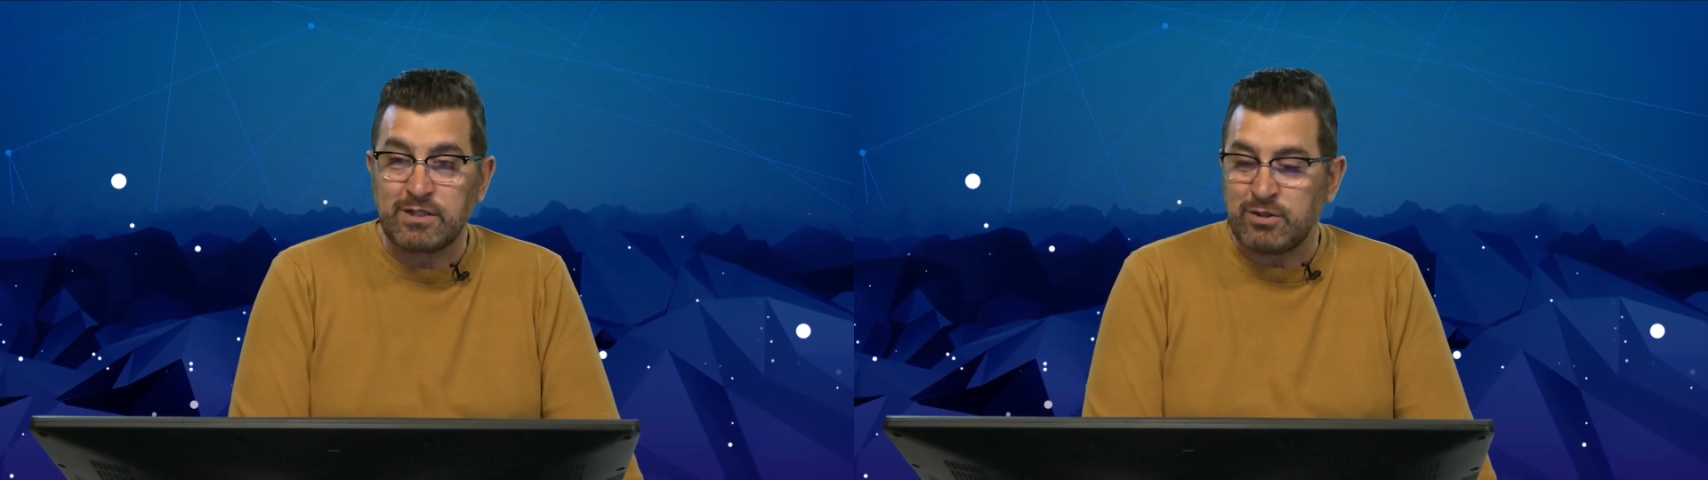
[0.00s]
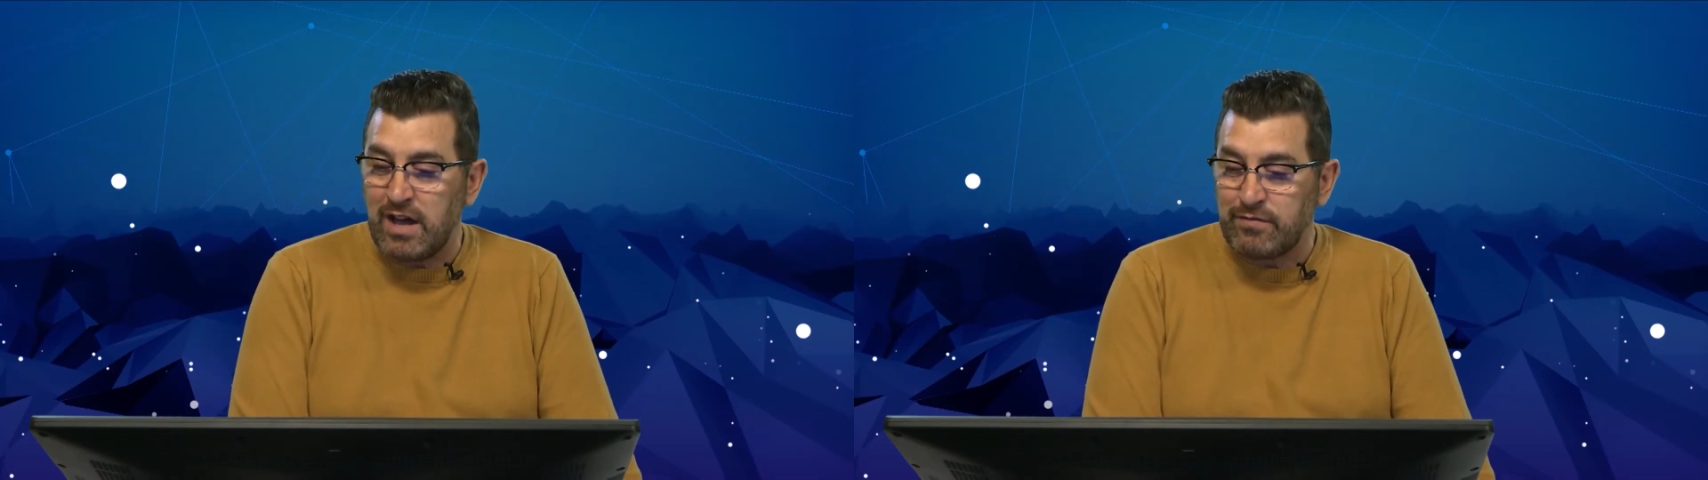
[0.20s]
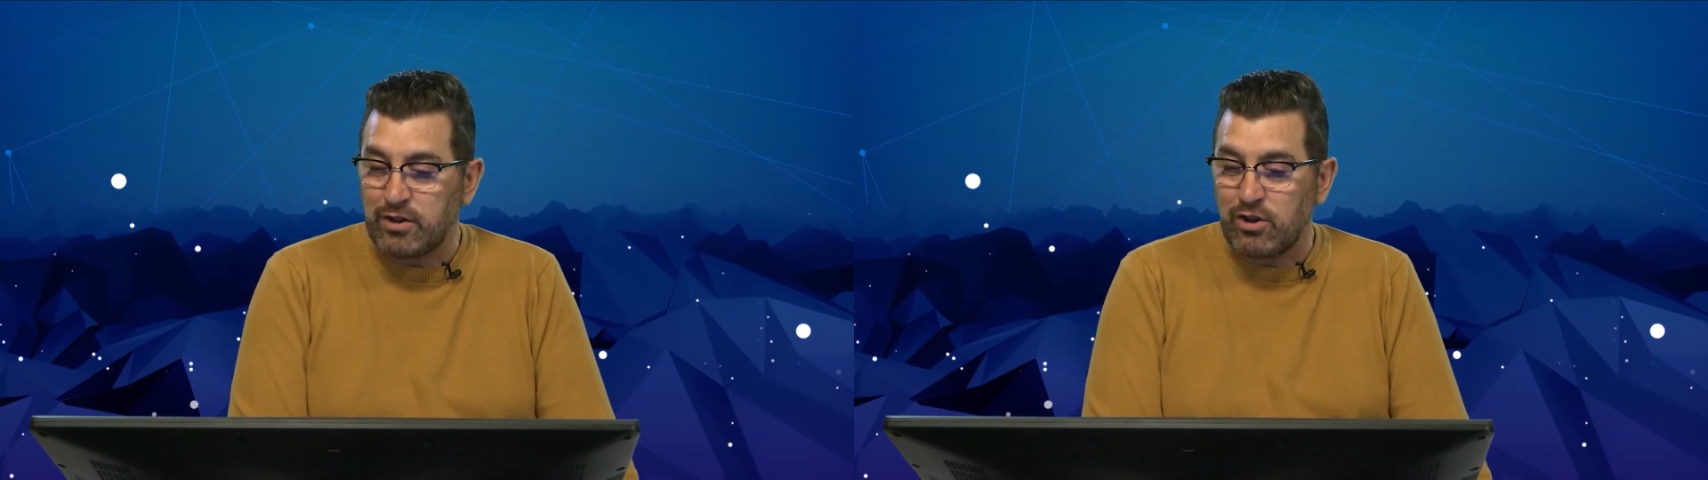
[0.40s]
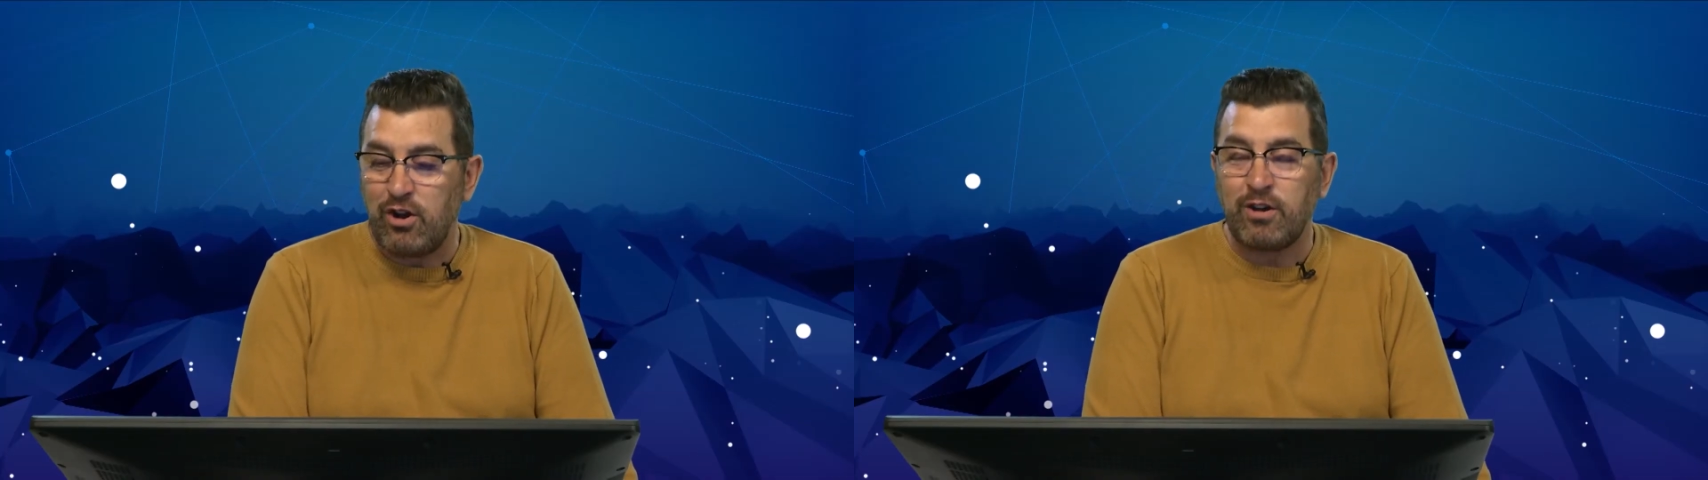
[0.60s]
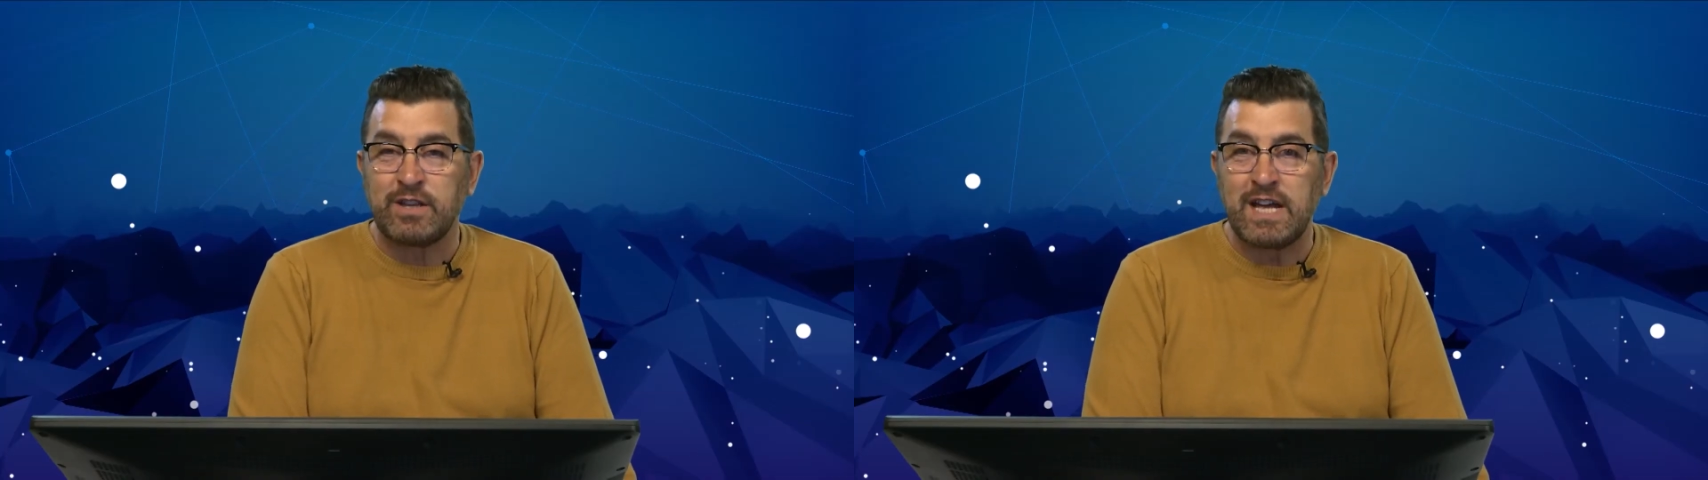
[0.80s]
Drive a
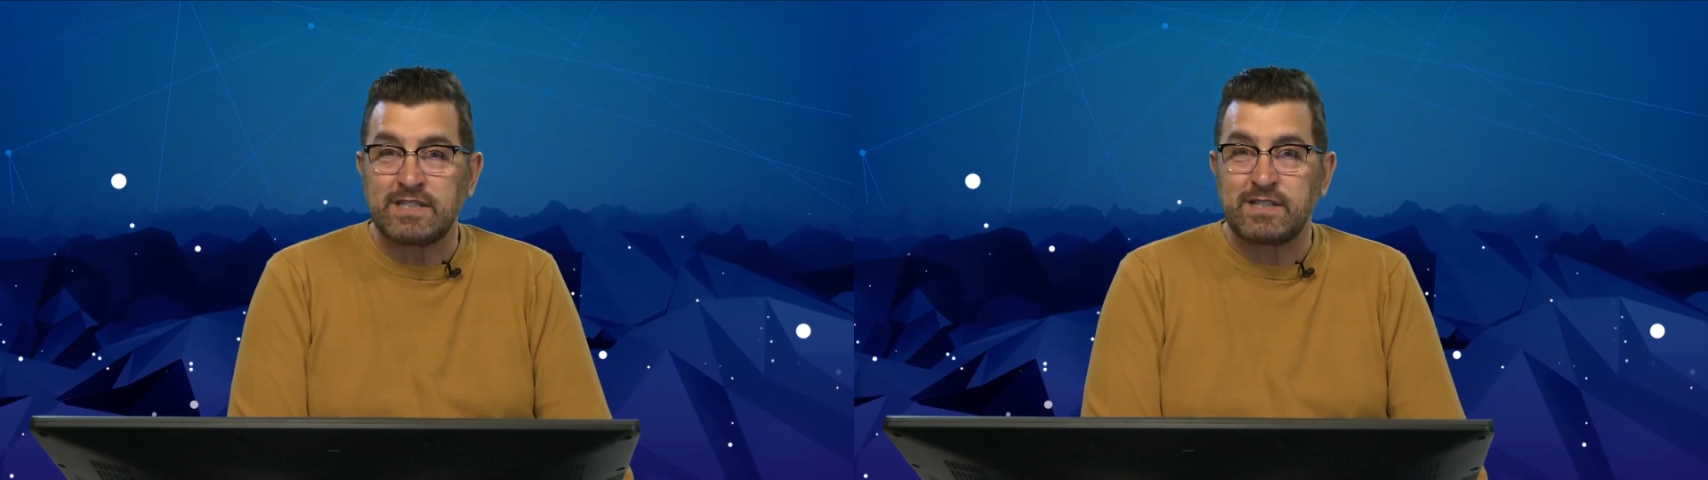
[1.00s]
car at that